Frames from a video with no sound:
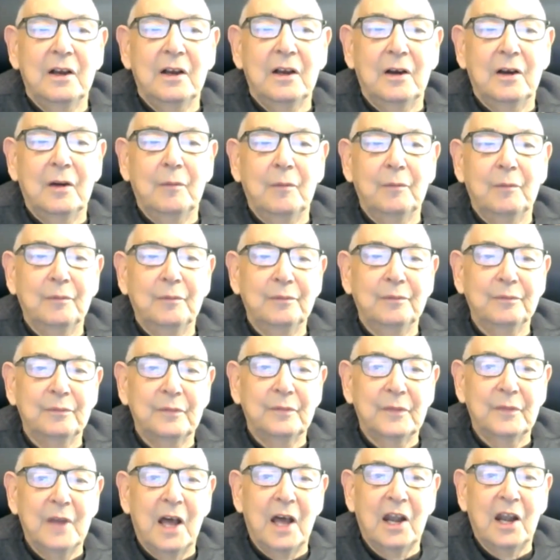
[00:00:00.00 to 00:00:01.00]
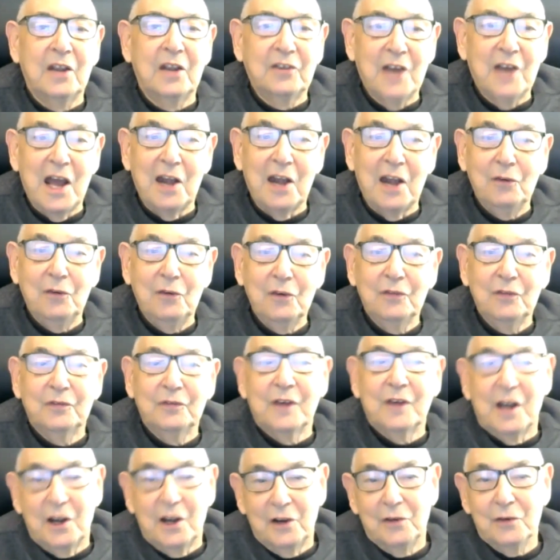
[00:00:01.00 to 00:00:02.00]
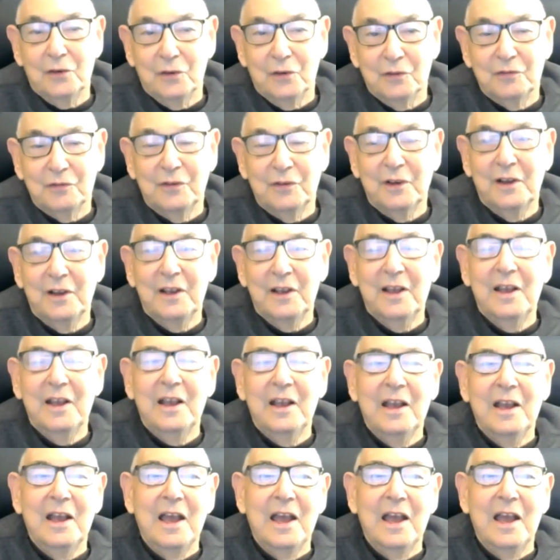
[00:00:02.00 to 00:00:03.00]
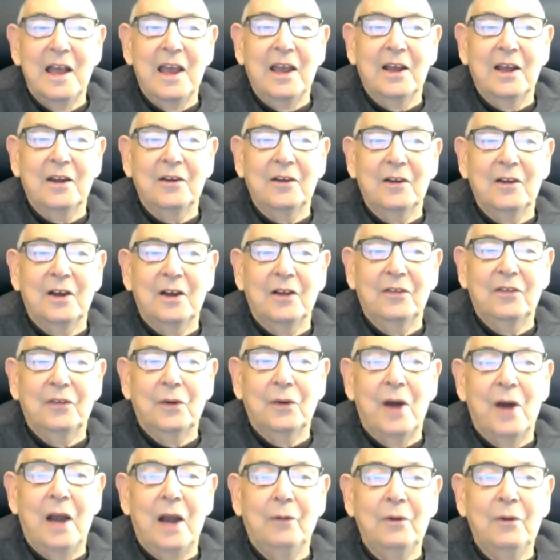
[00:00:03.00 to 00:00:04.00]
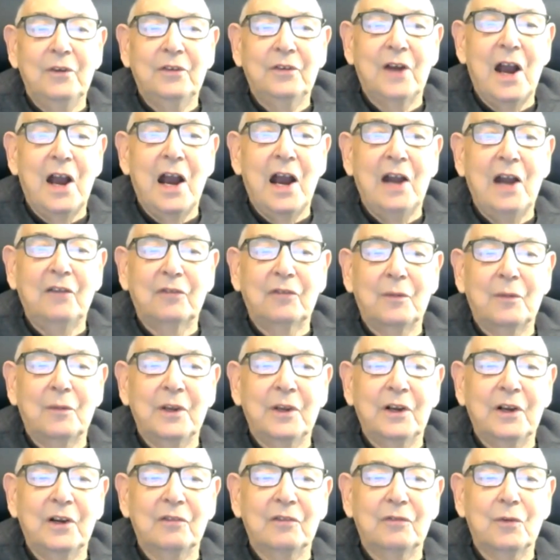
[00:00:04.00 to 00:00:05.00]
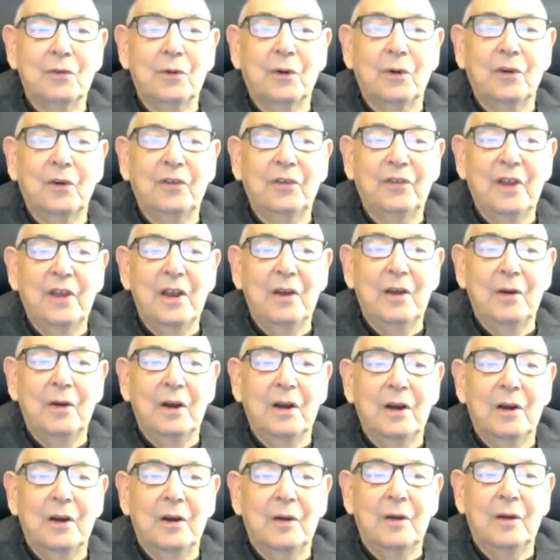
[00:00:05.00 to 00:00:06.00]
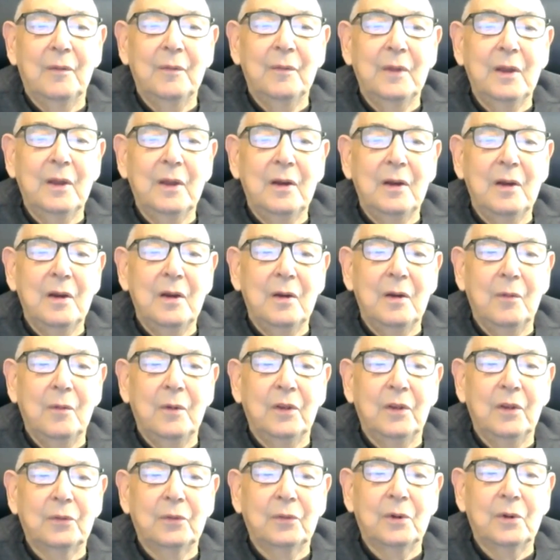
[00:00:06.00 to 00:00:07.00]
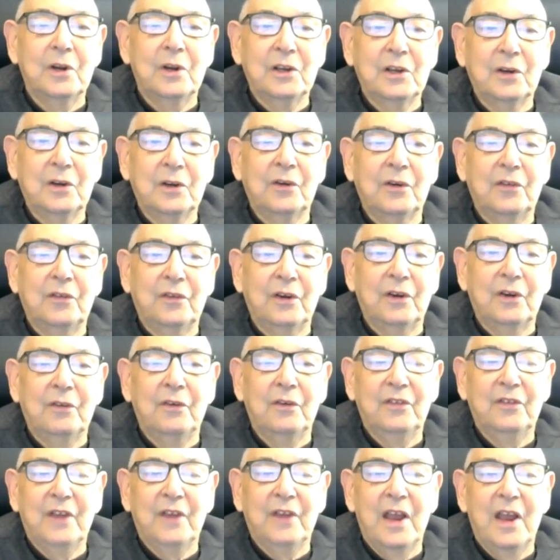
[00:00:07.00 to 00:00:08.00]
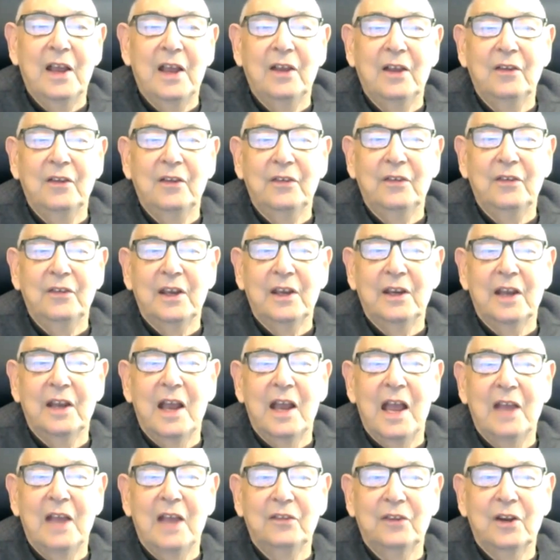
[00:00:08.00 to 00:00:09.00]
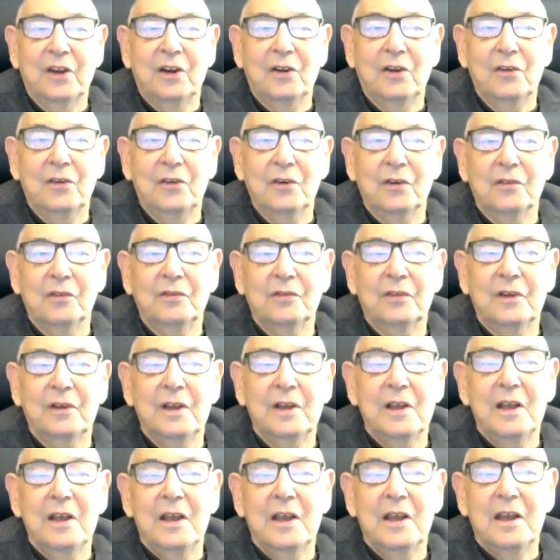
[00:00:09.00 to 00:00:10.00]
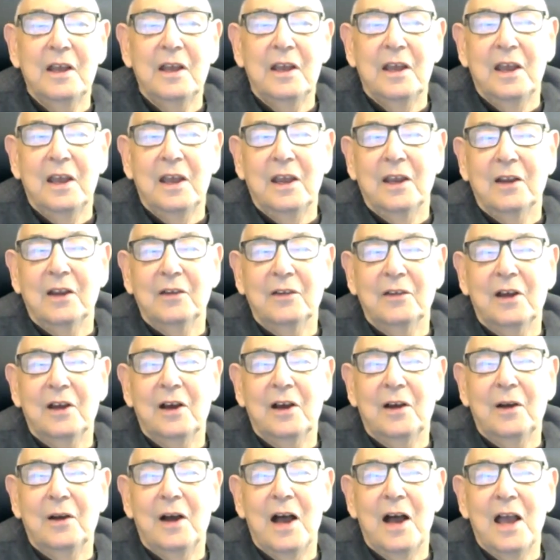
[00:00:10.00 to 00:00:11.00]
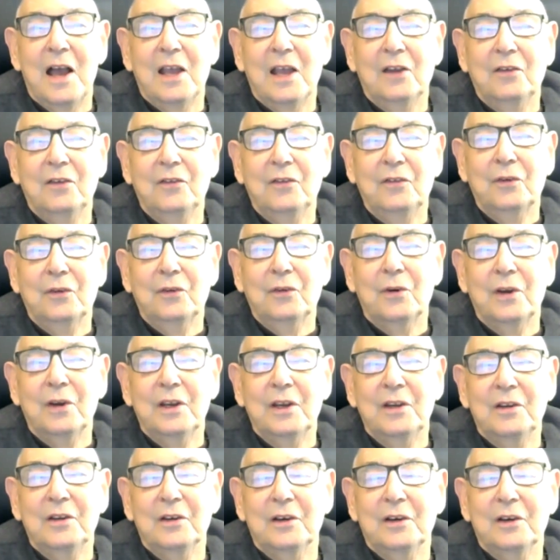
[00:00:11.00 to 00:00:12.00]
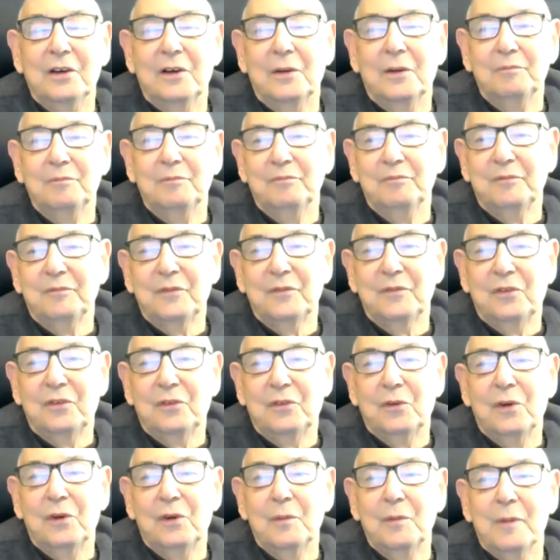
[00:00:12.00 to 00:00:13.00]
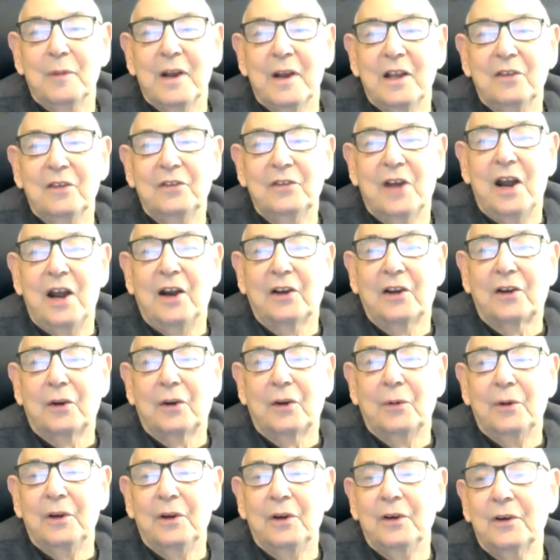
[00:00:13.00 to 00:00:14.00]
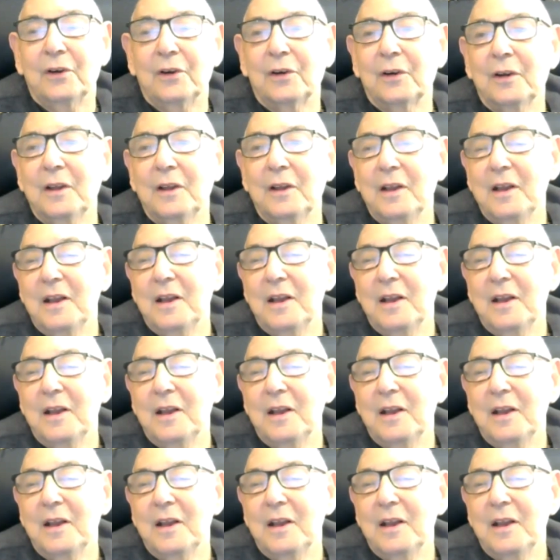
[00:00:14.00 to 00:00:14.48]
Um, Not a Tataloof, an aloof. And so I retired from the Air Force with 20 years service as an aloof, and I enjoyed my entire career.